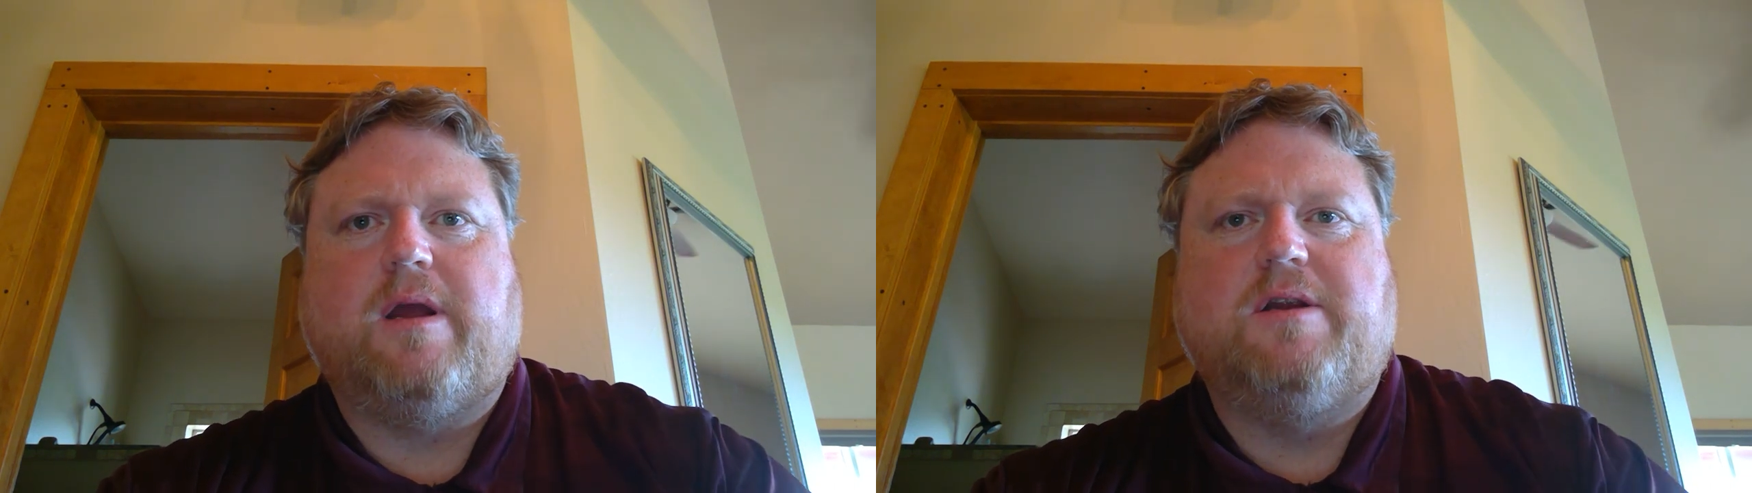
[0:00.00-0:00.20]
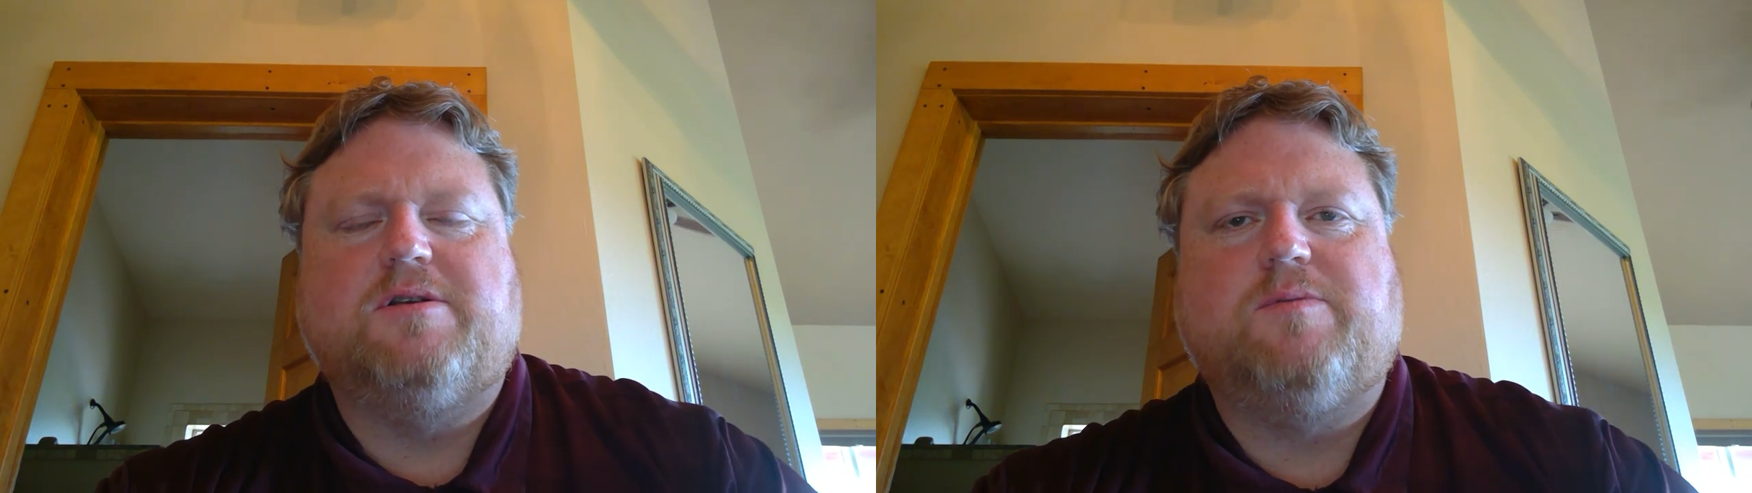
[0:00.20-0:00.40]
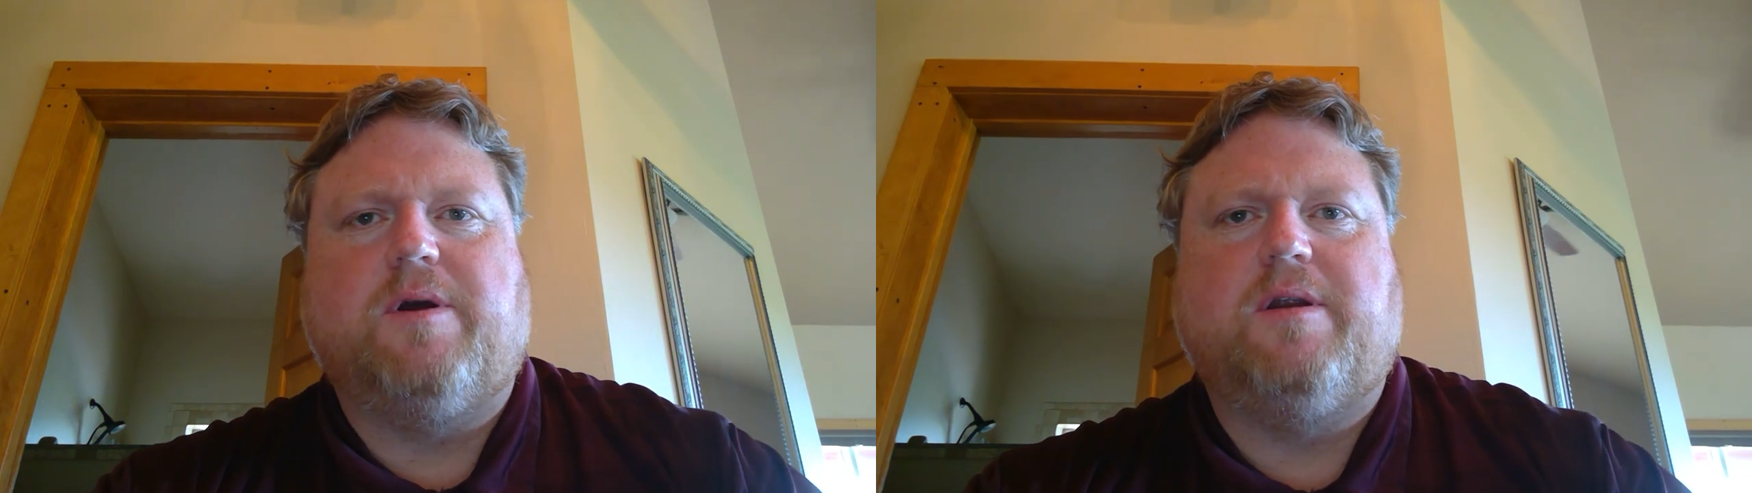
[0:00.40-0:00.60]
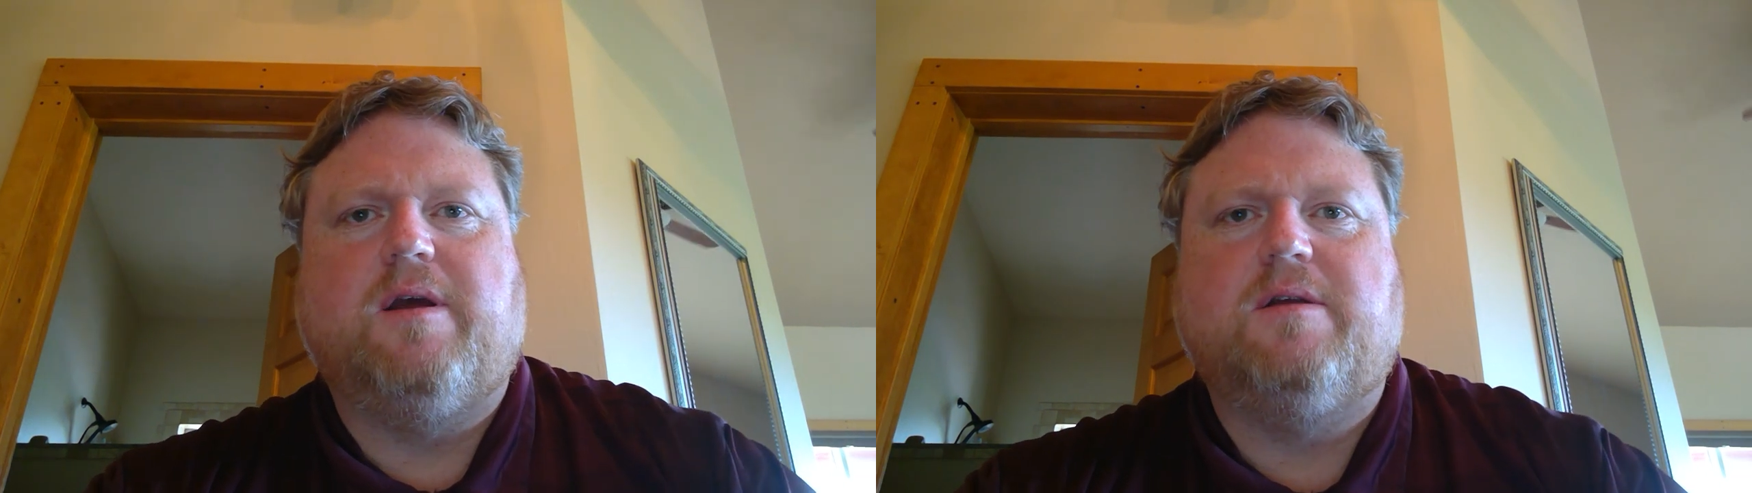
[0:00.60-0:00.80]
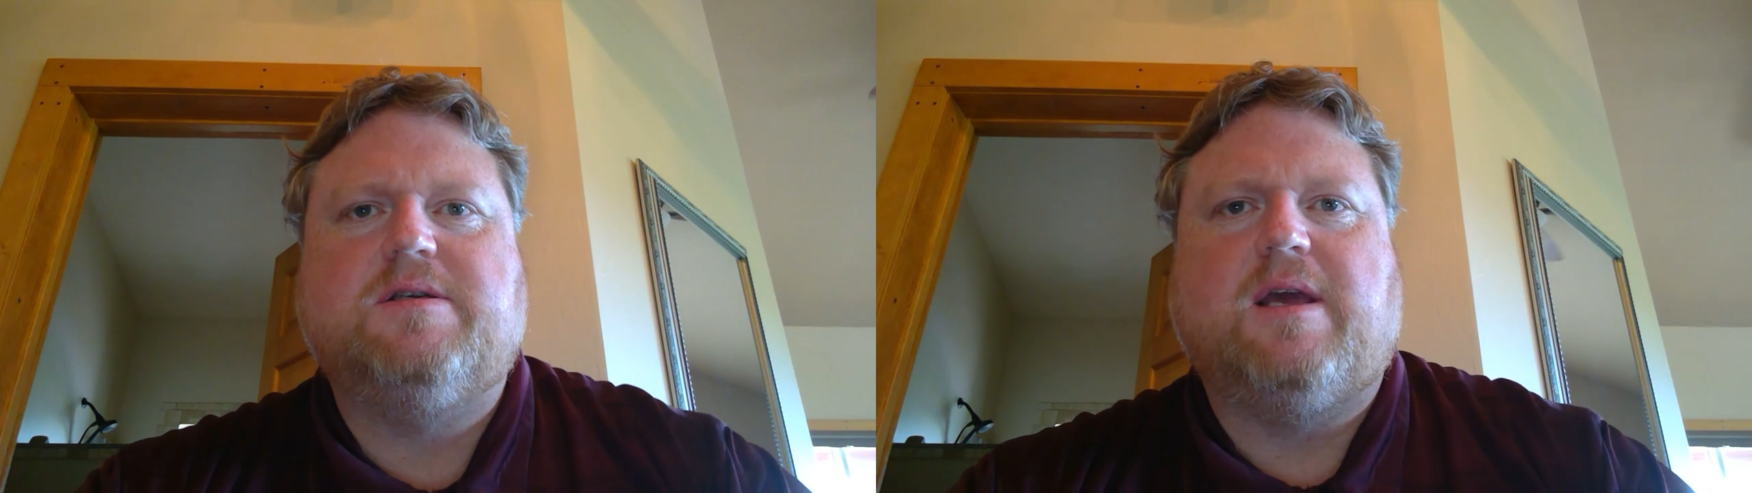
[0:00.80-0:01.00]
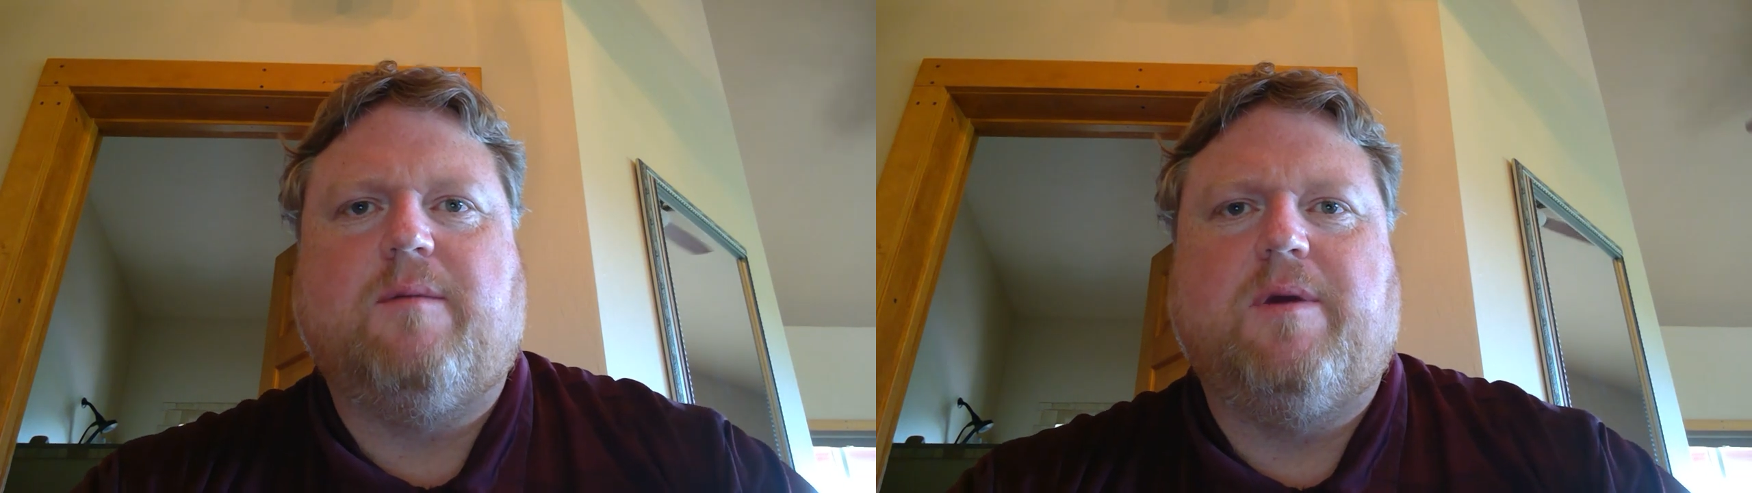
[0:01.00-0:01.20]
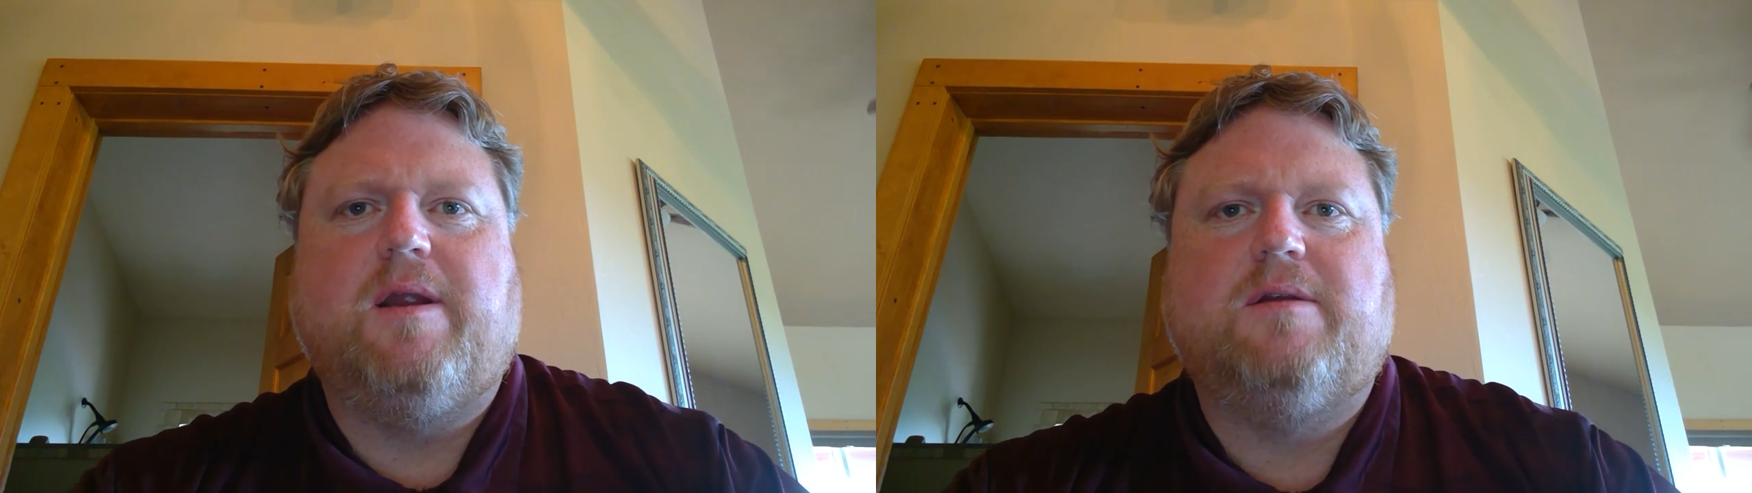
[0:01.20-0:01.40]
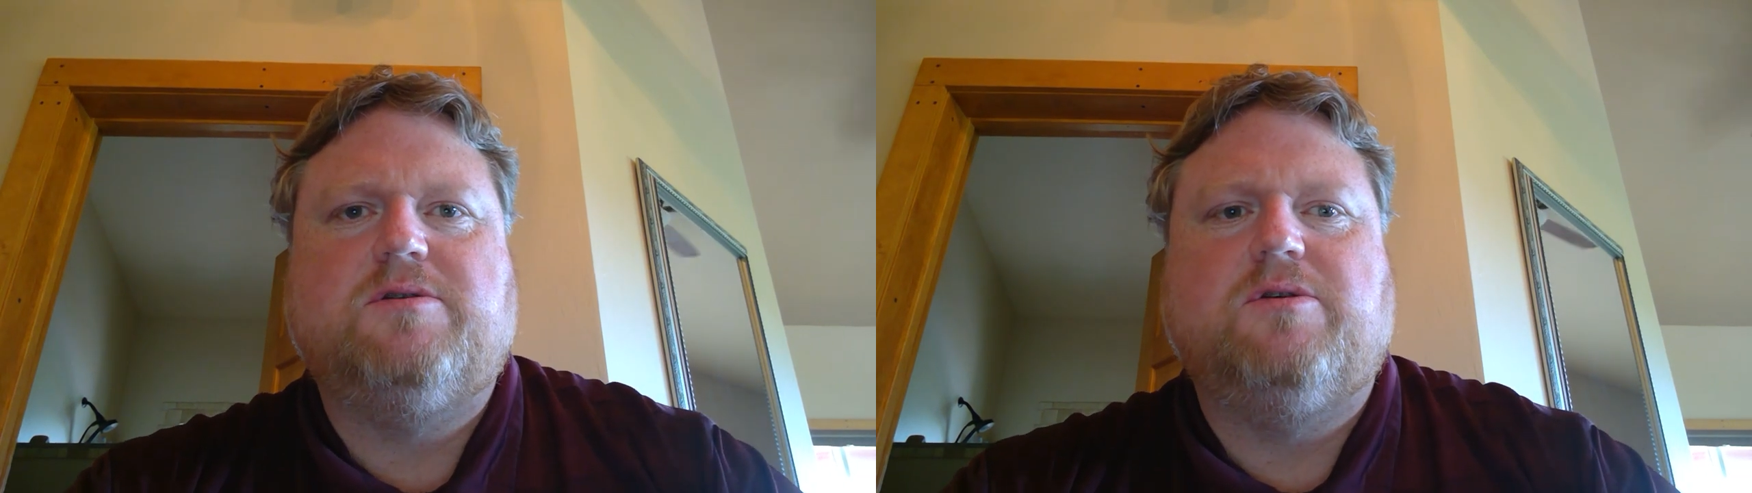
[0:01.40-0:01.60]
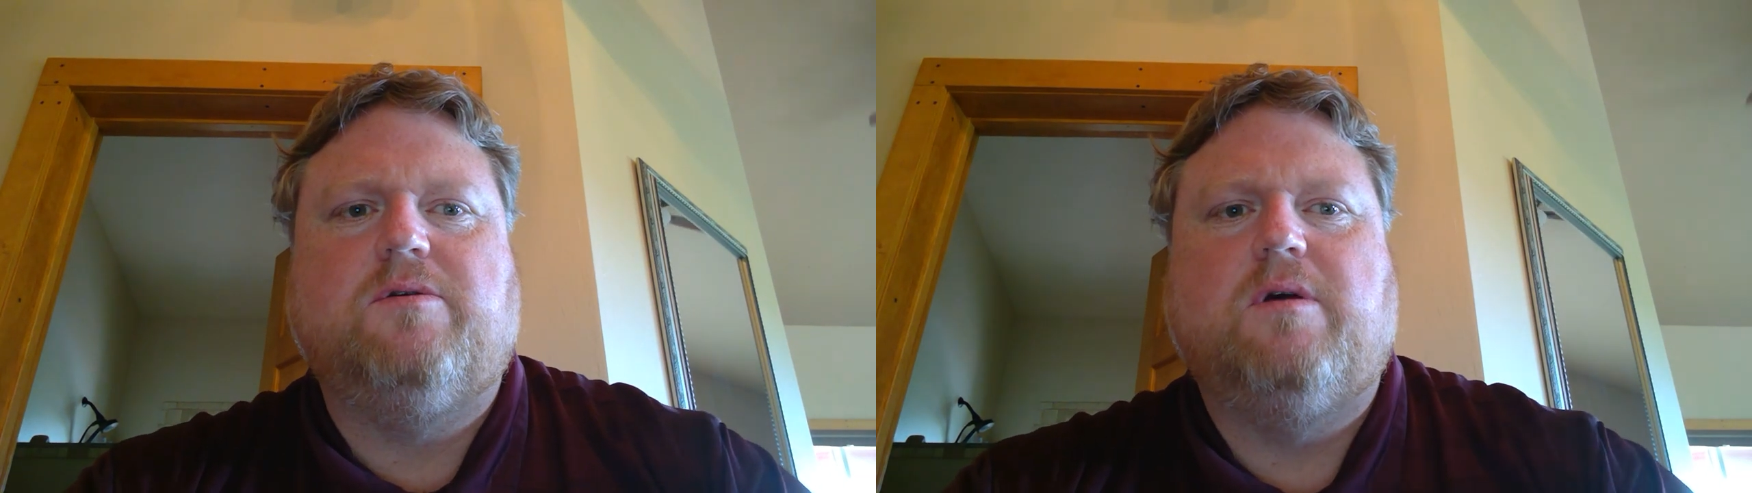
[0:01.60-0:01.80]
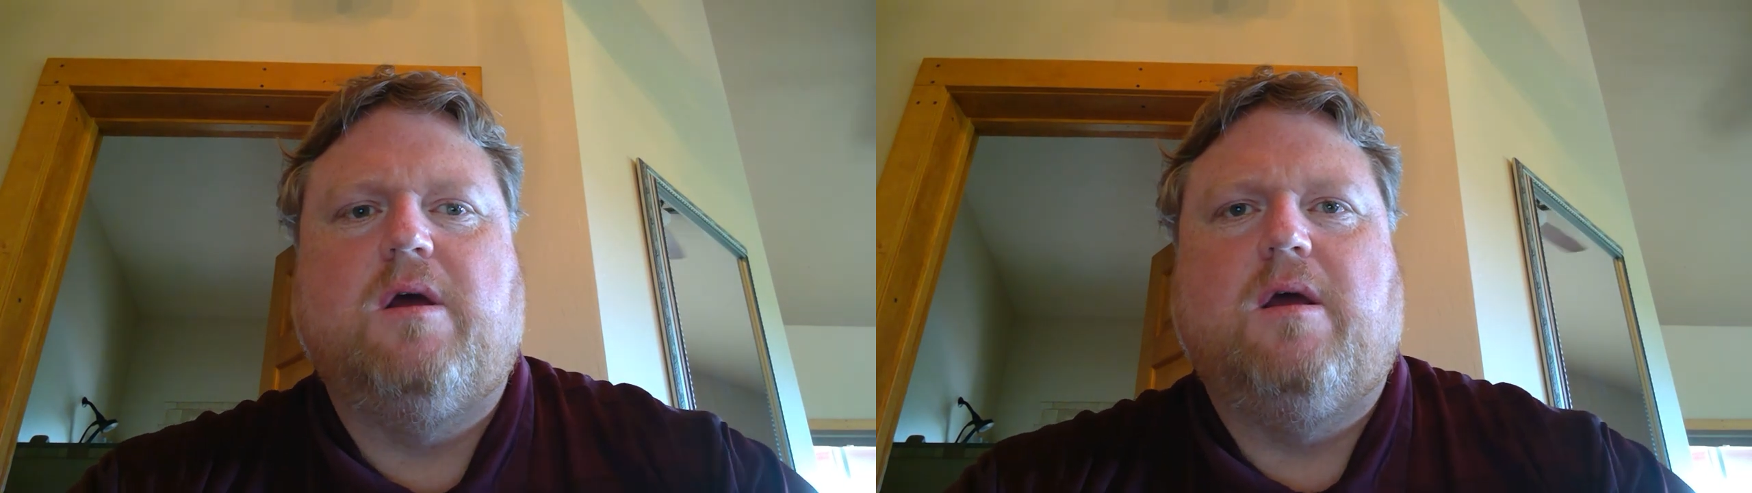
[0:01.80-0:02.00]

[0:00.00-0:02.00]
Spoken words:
I just wanted to take a minute to